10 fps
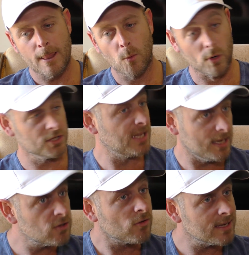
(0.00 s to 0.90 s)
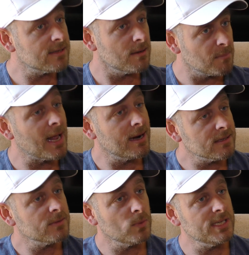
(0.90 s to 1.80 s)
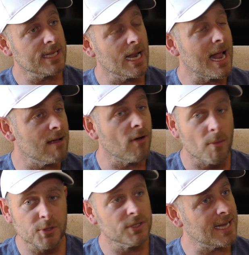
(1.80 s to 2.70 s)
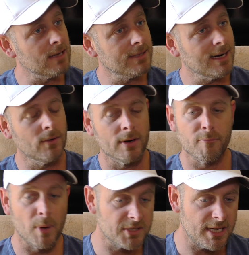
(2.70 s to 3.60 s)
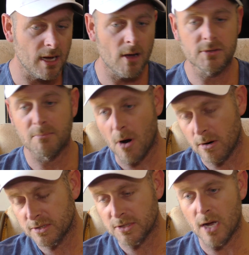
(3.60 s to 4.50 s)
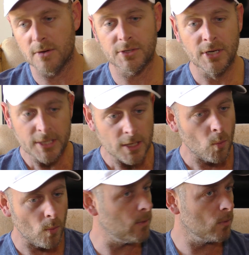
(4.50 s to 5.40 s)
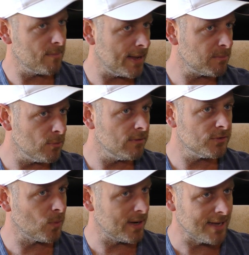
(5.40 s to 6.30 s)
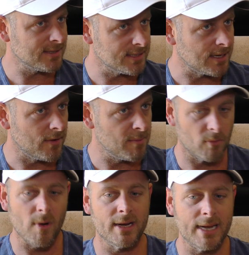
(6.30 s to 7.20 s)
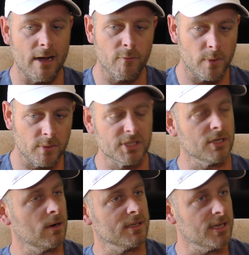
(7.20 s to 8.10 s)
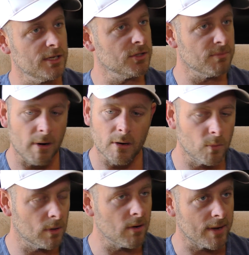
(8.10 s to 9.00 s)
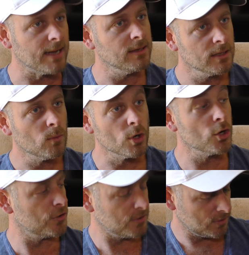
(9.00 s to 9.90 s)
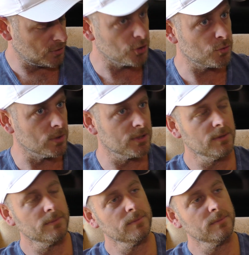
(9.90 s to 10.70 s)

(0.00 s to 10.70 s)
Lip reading: we're still interested in players. We still have options out there, and if Bozzy goes, Marcus goes, we will make moves when necessary. But right now, if we start the season tomorrow, we're okay. We're good. Touch wood.